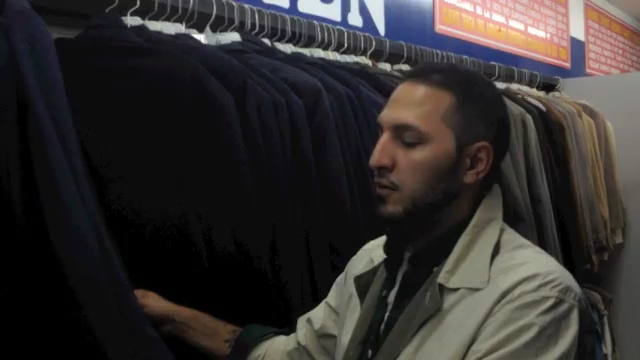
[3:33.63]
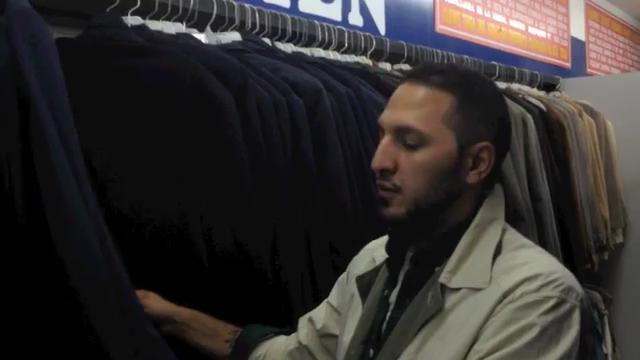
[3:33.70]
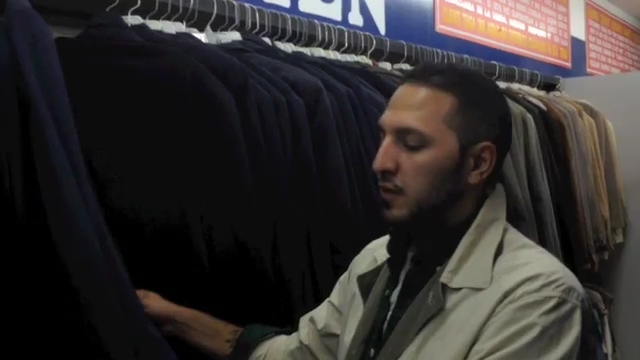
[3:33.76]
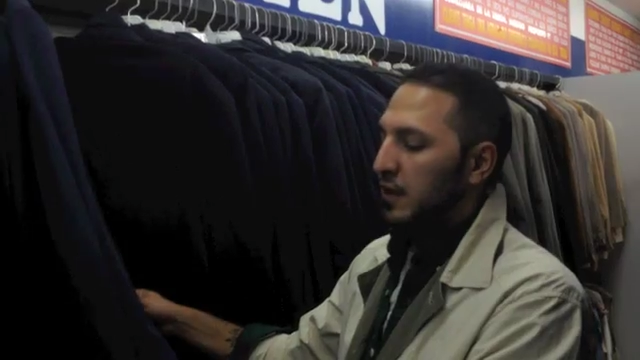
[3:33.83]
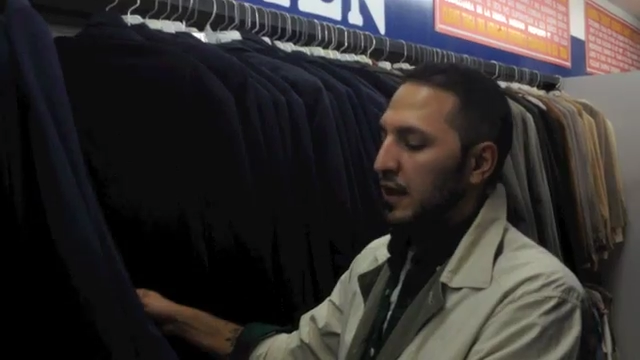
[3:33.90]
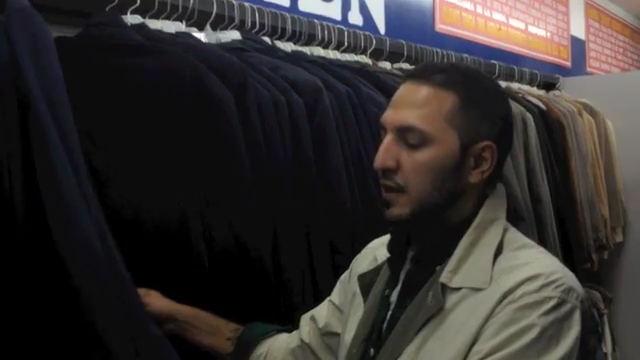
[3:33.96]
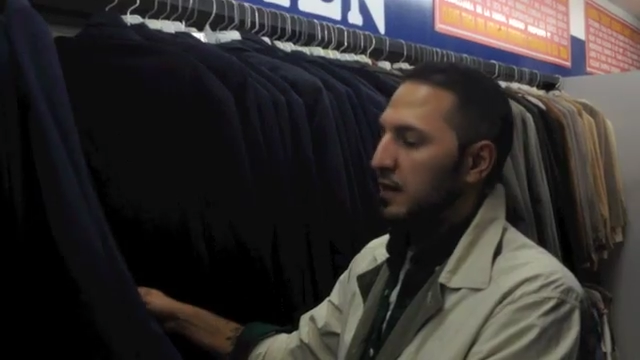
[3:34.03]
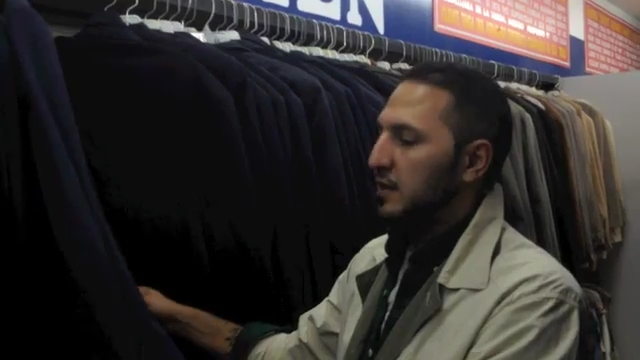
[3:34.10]
for a
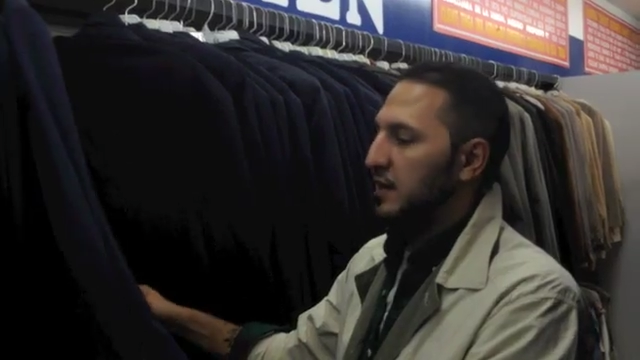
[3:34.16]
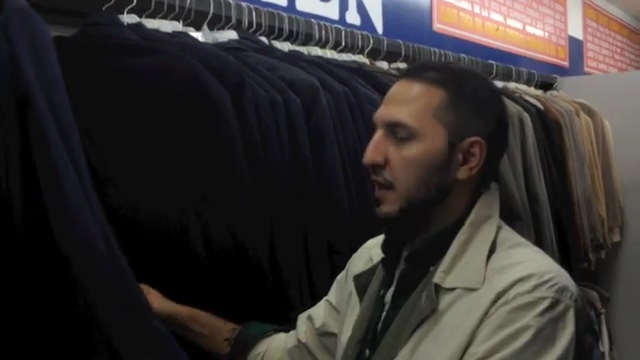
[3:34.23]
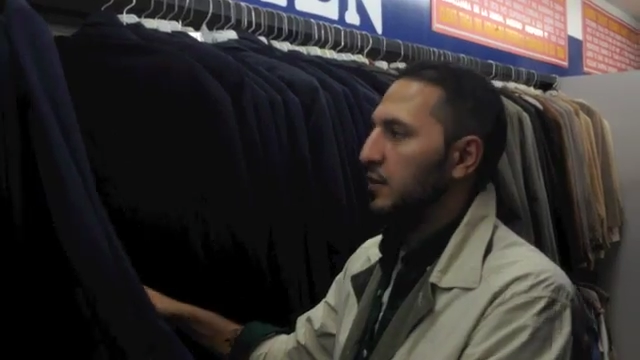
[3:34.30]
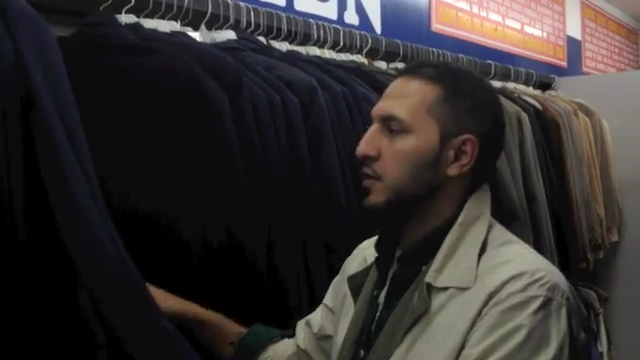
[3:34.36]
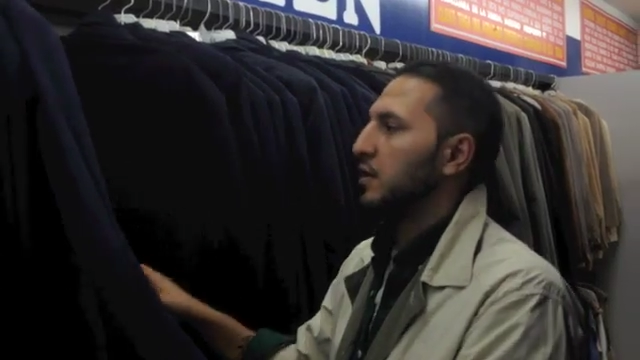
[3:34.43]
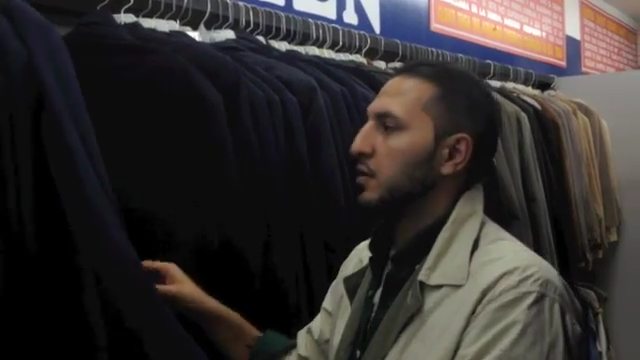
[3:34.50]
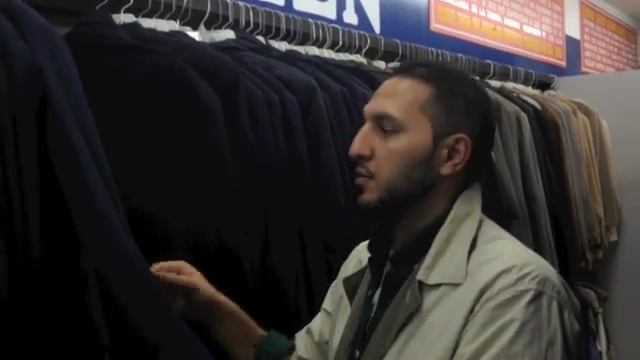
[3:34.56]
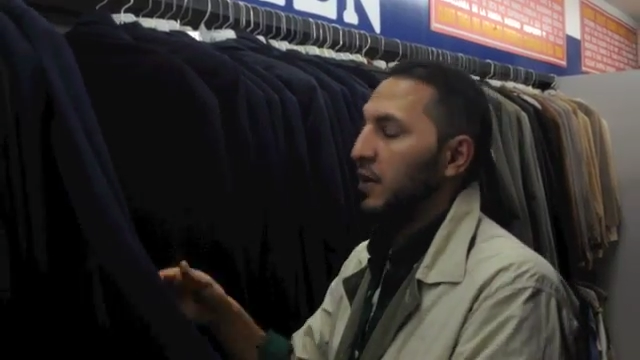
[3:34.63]
night on the town,
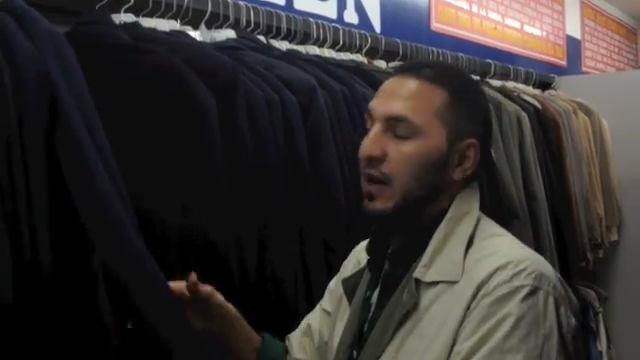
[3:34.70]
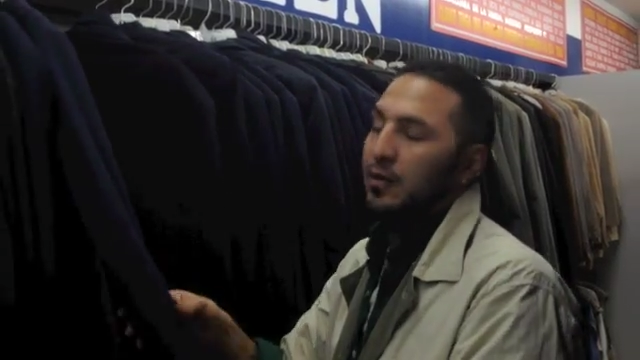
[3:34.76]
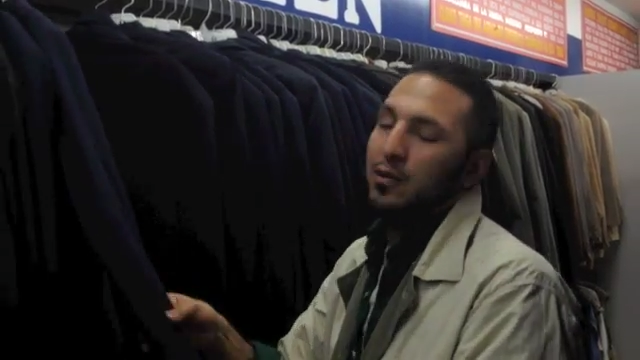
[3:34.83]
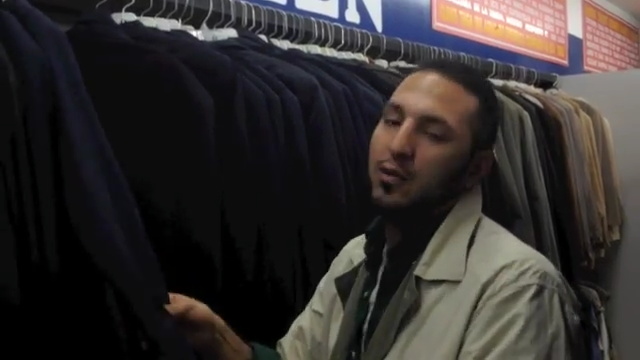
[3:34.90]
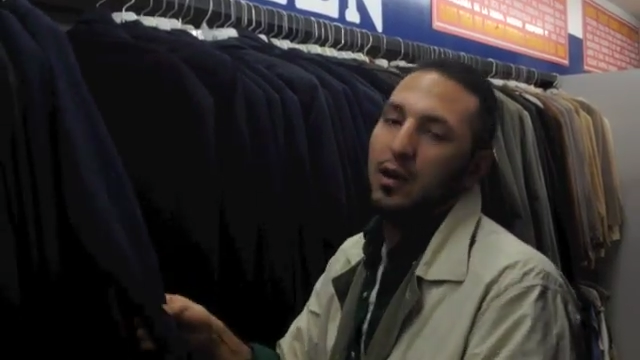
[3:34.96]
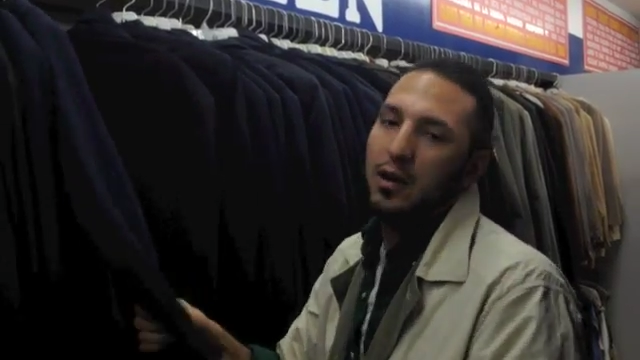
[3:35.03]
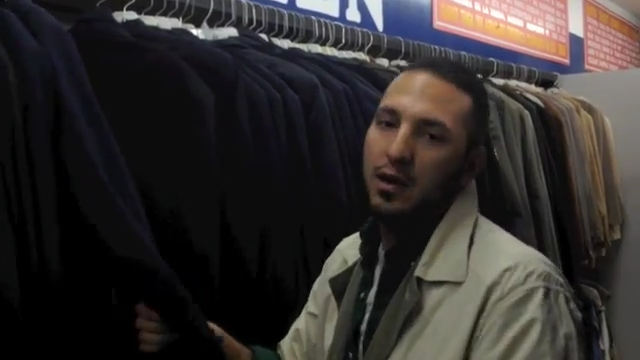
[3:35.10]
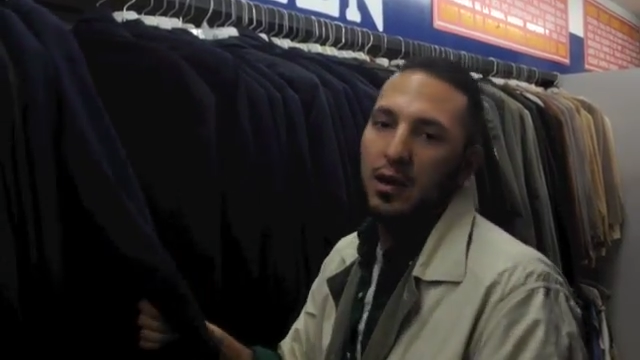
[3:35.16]
you're going to probably
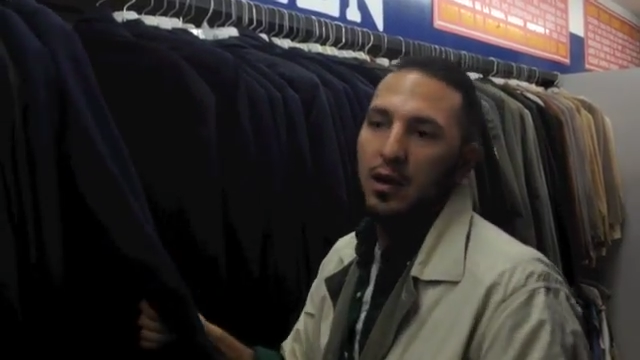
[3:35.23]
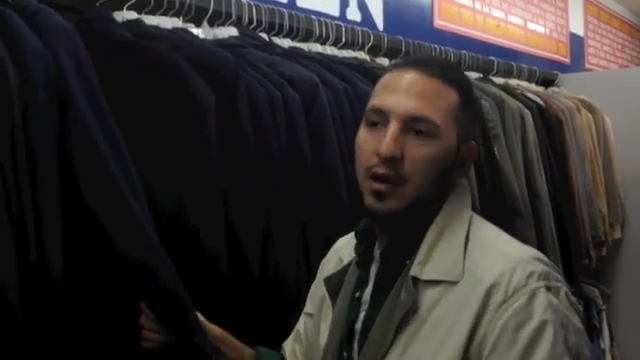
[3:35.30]
wear